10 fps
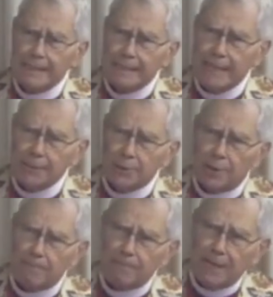That's
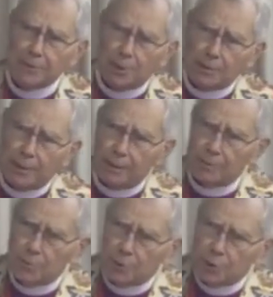a, that's a little
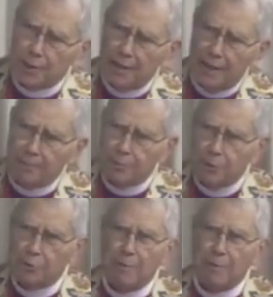synopsis,